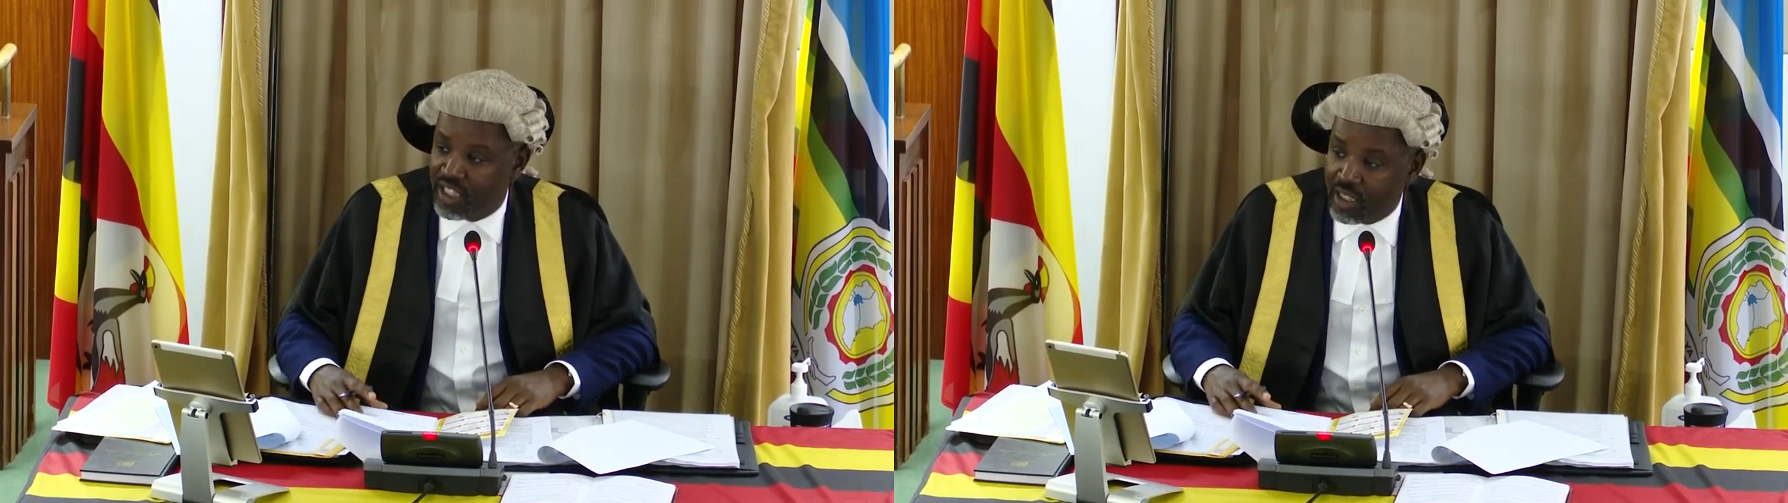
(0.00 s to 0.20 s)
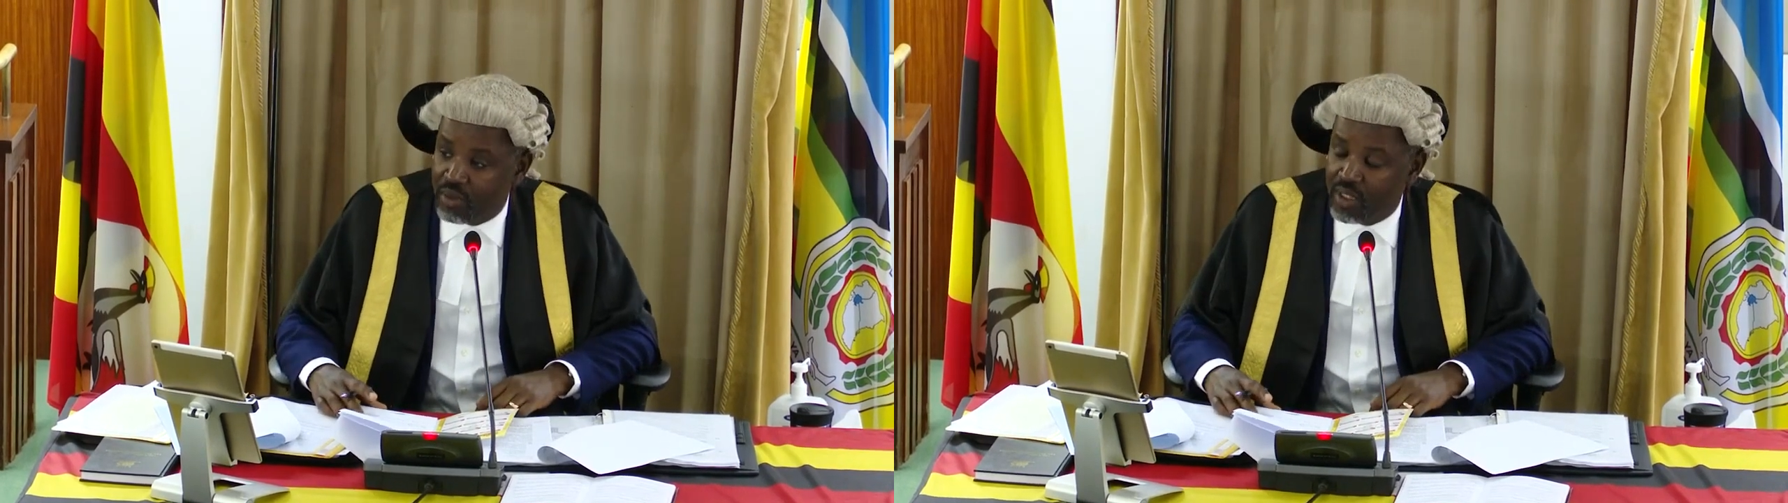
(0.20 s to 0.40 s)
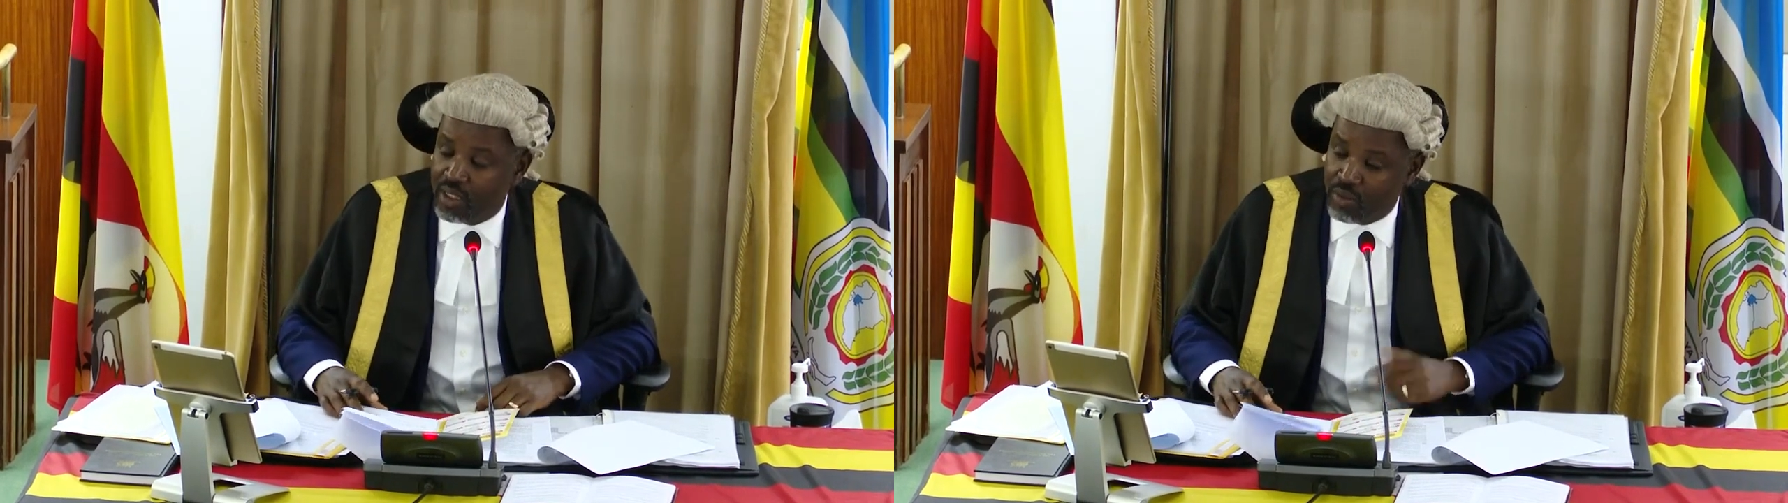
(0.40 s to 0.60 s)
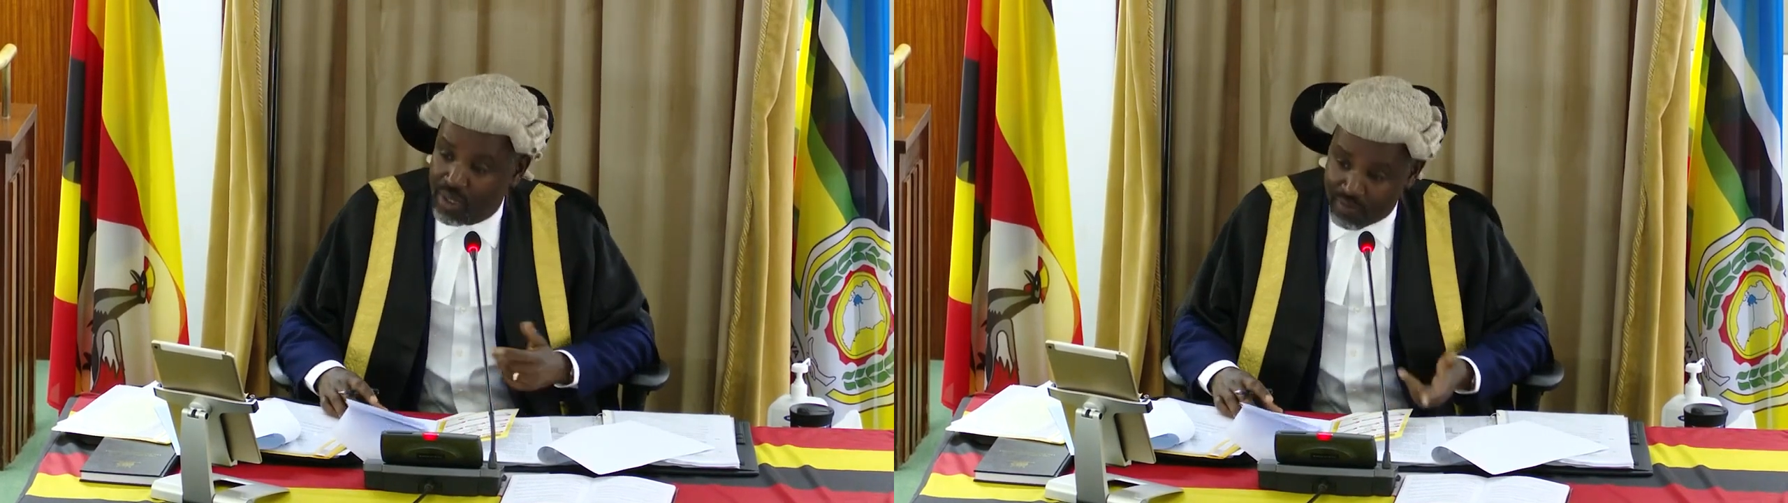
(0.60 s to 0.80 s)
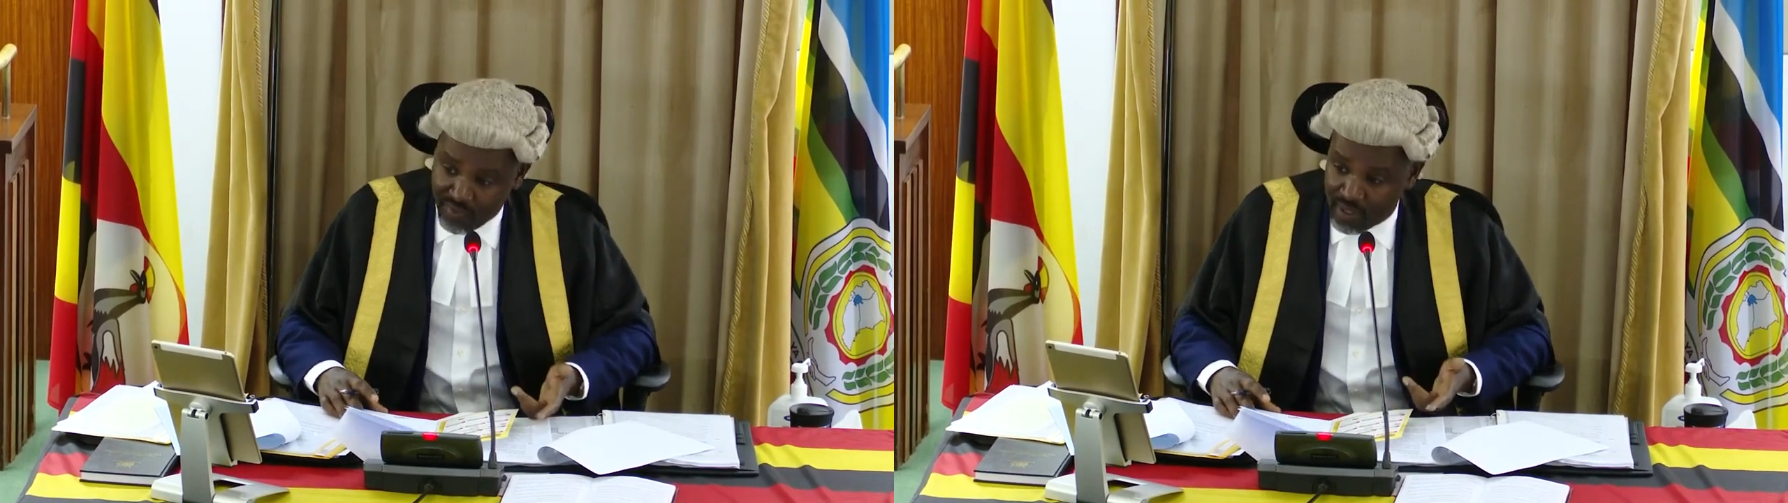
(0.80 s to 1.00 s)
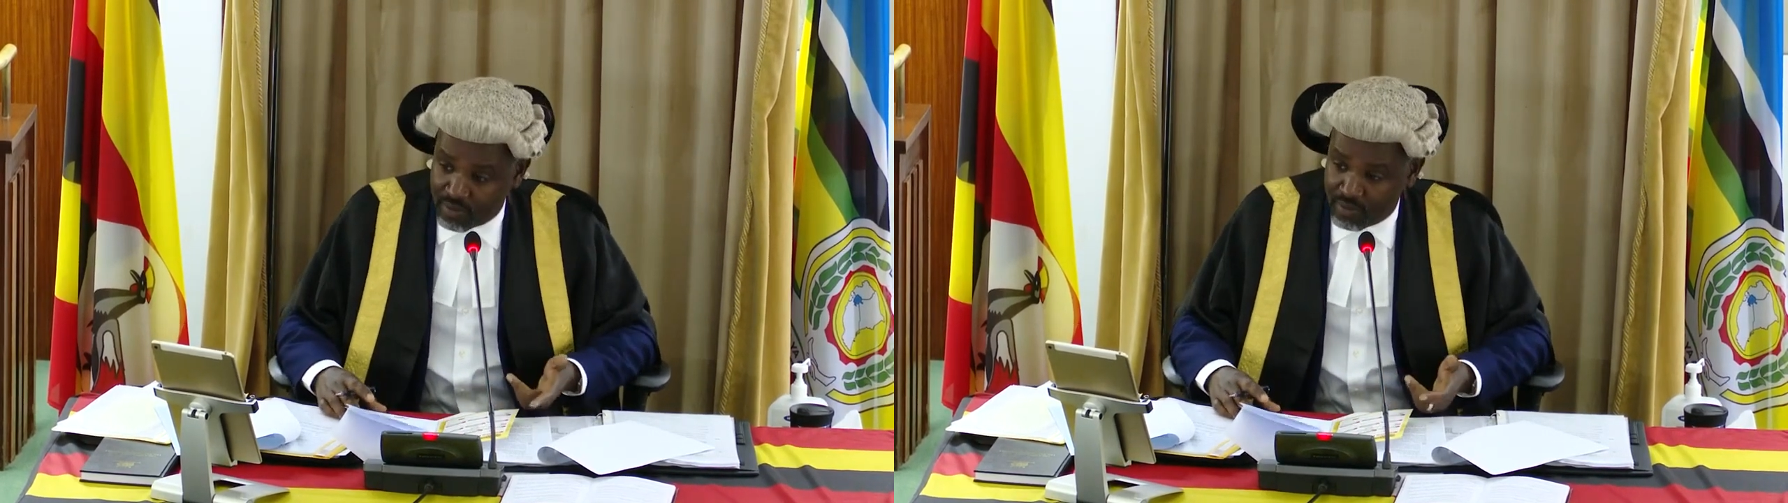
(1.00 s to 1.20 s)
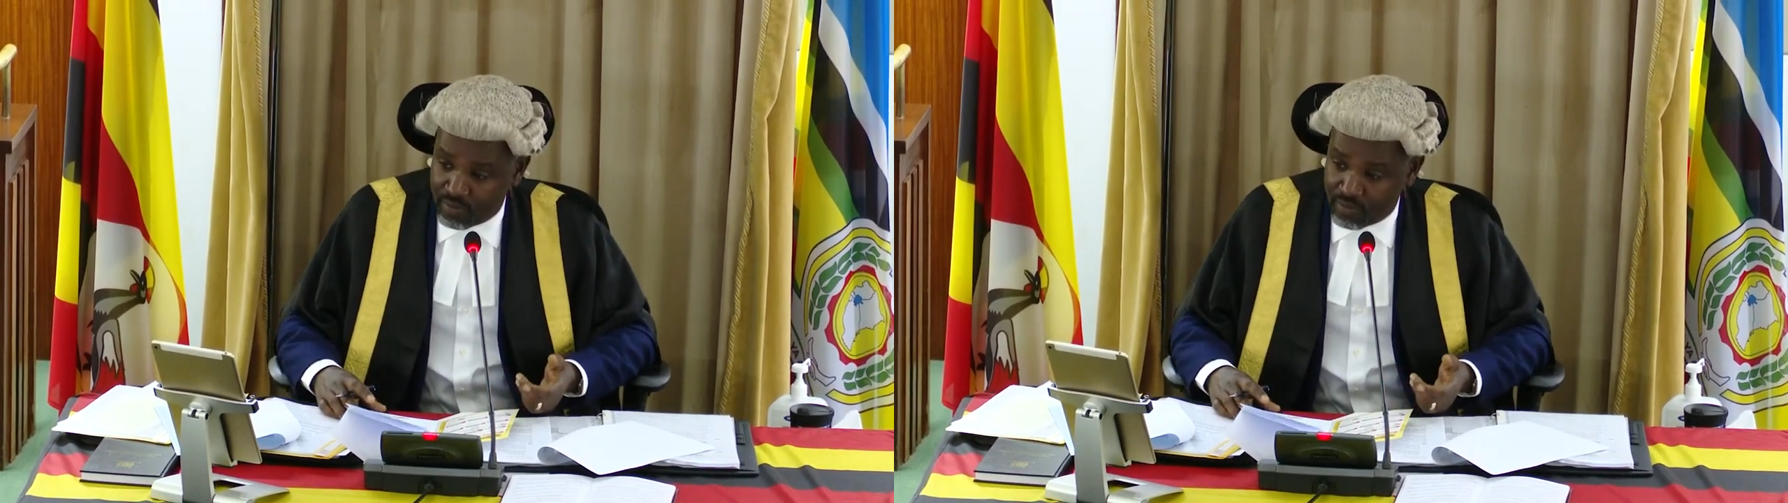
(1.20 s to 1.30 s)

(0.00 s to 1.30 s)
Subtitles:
January 2025.